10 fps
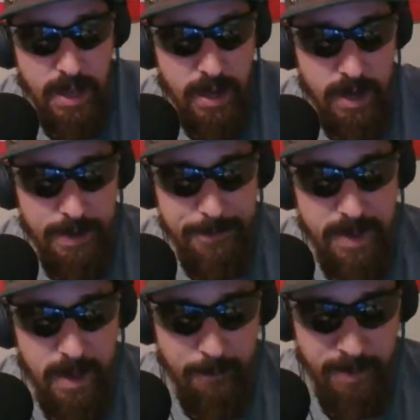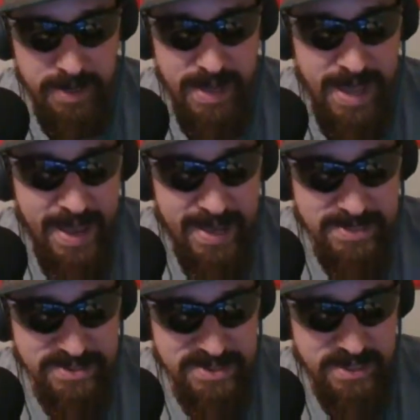But it
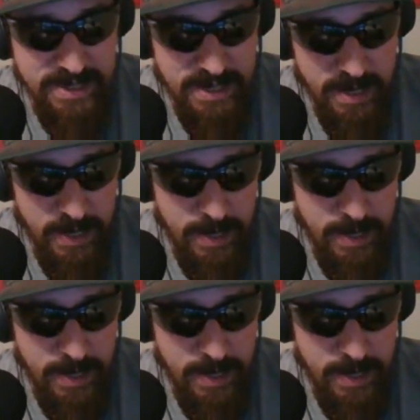has the